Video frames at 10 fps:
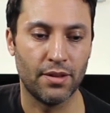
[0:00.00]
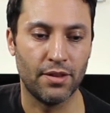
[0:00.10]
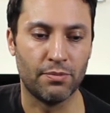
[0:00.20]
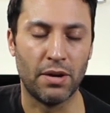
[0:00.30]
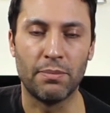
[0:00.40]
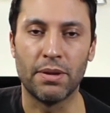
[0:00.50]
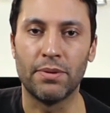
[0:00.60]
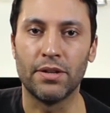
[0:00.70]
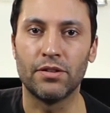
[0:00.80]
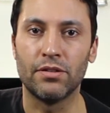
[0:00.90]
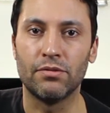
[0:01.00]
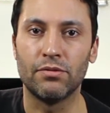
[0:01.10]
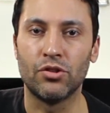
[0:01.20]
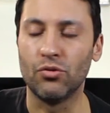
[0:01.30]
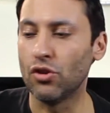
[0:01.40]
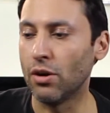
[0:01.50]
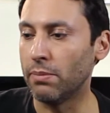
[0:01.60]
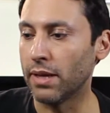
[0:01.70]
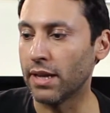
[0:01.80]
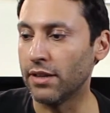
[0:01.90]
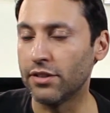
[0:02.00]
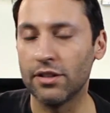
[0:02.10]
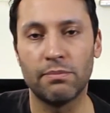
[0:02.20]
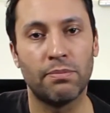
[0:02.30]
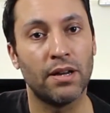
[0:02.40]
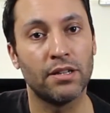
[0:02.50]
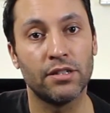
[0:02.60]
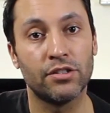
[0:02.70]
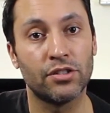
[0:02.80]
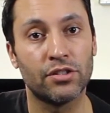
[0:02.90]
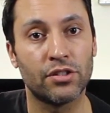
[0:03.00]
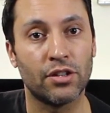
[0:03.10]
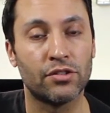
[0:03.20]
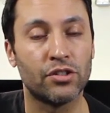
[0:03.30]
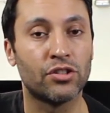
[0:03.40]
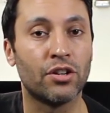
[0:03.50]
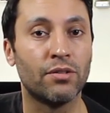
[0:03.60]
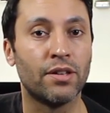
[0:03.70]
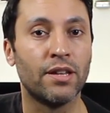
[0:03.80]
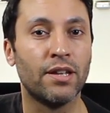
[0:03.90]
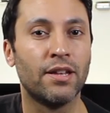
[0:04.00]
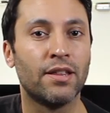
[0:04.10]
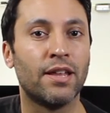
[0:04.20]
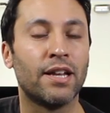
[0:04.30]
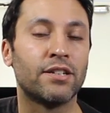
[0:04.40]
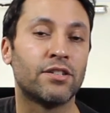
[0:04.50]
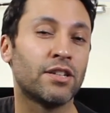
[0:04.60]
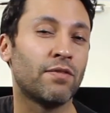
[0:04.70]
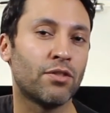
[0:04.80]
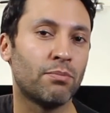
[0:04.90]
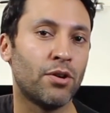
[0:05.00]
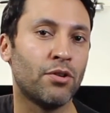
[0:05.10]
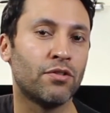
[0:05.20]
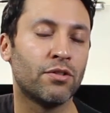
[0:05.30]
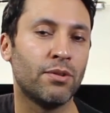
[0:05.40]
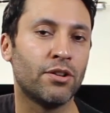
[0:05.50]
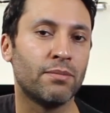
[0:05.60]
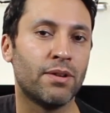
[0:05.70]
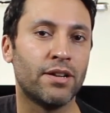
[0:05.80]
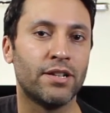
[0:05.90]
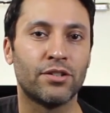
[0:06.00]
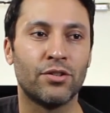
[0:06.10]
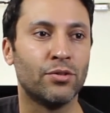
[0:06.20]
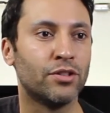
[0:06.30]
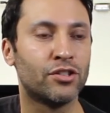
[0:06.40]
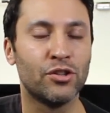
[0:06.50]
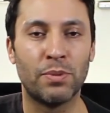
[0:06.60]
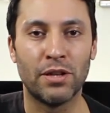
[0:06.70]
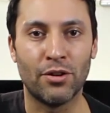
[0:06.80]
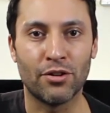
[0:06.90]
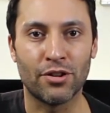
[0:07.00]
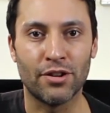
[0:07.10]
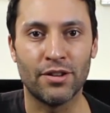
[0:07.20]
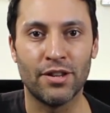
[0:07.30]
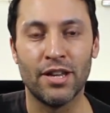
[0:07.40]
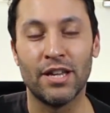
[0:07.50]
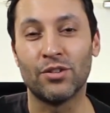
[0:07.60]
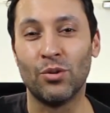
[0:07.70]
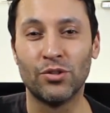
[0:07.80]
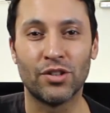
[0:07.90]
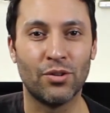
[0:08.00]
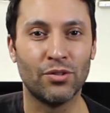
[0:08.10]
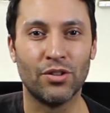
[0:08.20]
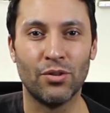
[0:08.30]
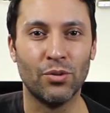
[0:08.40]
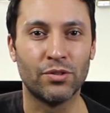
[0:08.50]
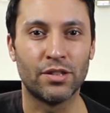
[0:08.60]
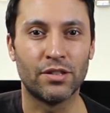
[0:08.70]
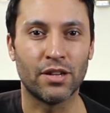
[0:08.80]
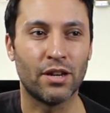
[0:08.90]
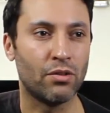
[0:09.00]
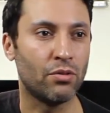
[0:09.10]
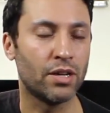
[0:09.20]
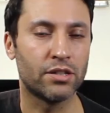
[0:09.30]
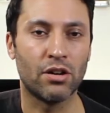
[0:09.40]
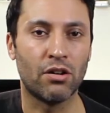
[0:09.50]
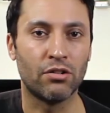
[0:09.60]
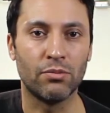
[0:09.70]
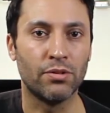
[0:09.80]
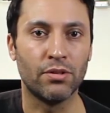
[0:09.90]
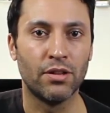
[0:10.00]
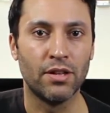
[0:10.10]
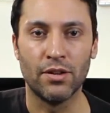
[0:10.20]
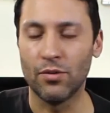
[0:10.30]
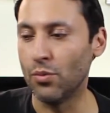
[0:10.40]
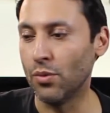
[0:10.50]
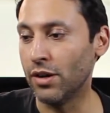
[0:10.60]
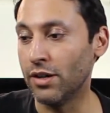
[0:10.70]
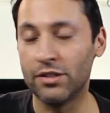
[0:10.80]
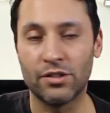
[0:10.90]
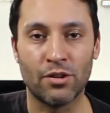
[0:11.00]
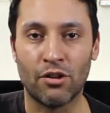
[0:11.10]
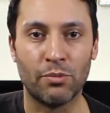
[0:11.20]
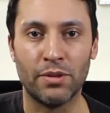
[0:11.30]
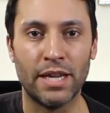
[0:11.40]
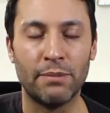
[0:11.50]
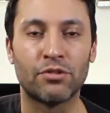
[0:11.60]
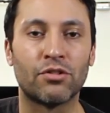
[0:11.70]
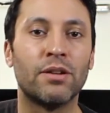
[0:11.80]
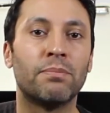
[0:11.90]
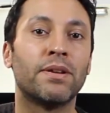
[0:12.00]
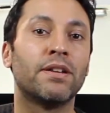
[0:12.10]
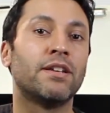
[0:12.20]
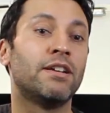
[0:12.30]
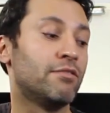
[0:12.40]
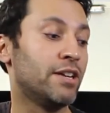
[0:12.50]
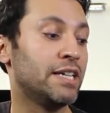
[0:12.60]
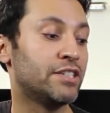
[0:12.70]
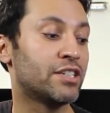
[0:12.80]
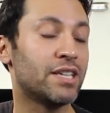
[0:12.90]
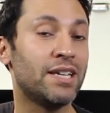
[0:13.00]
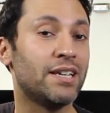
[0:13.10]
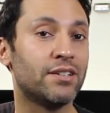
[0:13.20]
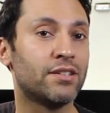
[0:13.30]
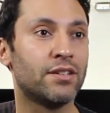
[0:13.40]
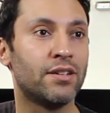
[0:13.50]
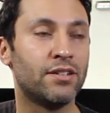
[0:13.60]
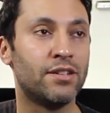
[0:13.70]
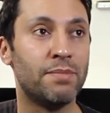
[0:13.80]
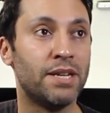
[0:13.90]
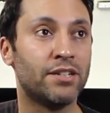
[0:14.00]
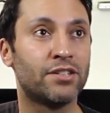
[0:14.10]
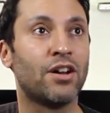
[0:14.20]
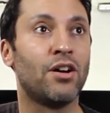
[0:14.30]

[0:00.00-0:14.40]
this might be a bit too complicated, but it just goes to show that is the 7th mode of the melodic minor. It's called a superlocrian. It's also called an altered scale. All kinds of horrible words, horrible names for it, but it really just is diminished